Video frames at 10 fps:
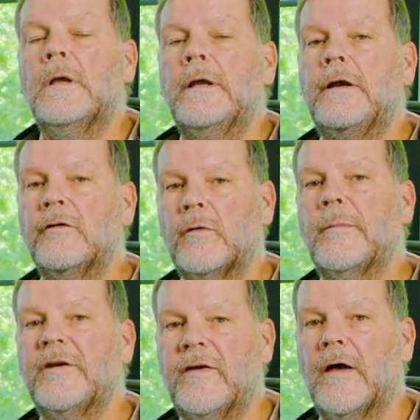here's what I'm
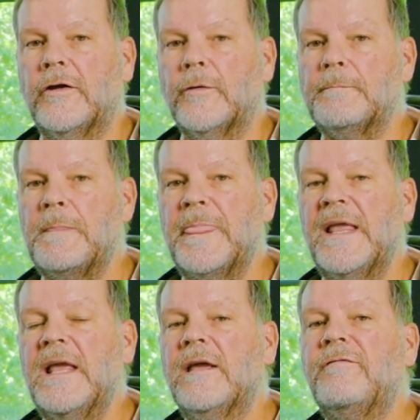going to tell you.
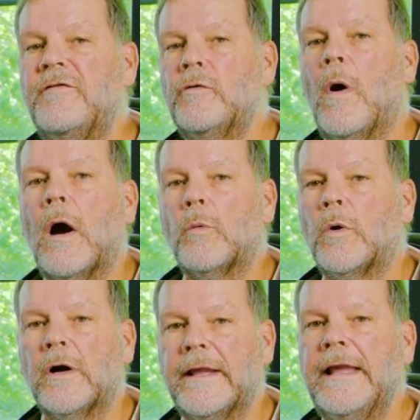If you are
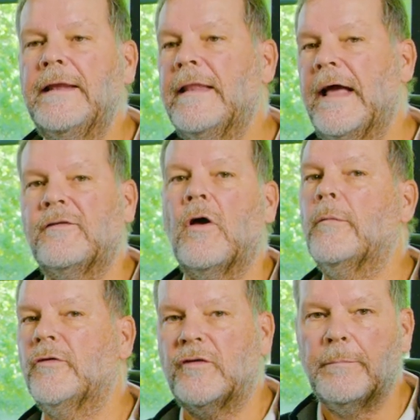working, that's
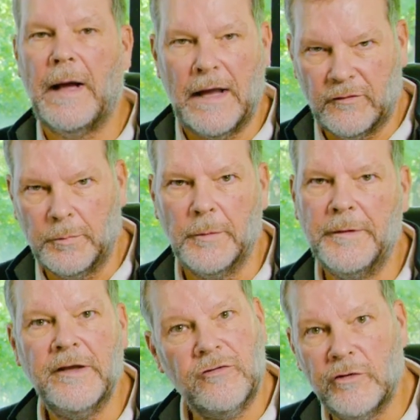almost impossible
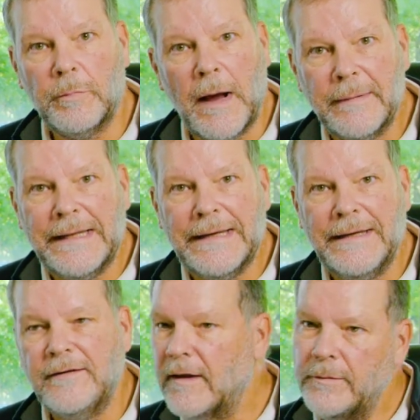because you're probably
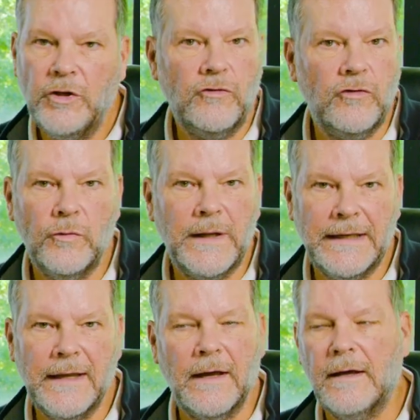getting W-2
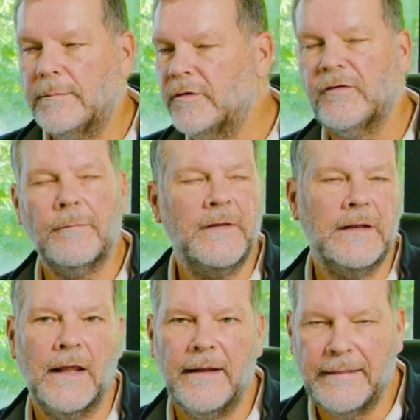income or something like